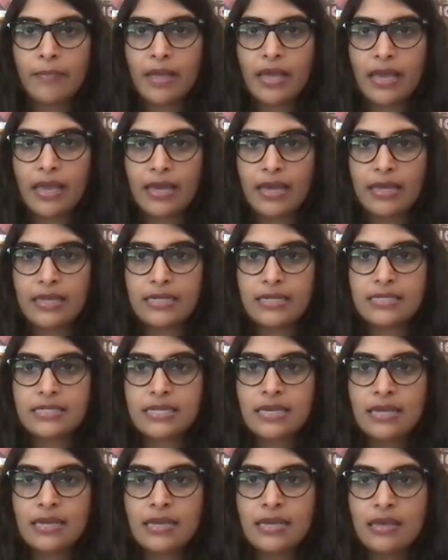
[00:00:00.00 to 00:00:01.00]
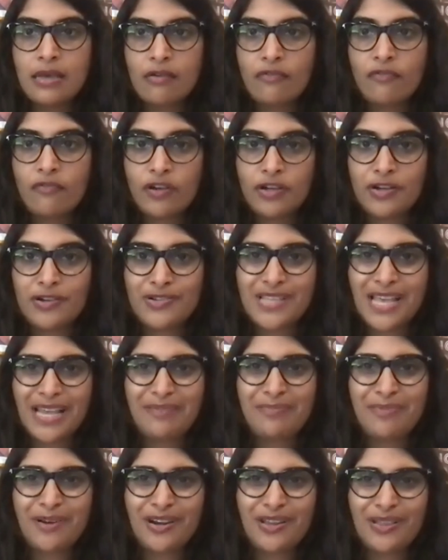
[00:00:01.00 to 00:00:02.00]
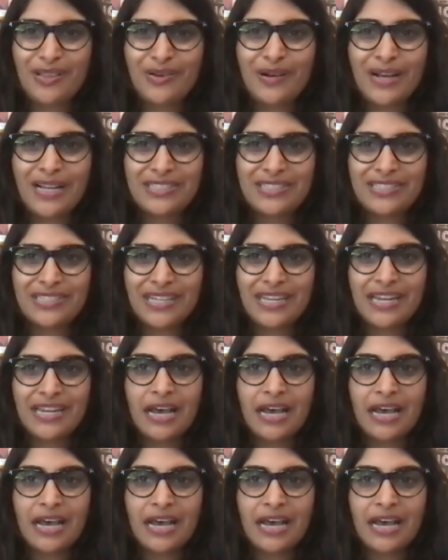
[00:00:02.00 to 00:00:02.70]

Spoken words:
And for your second part of the question,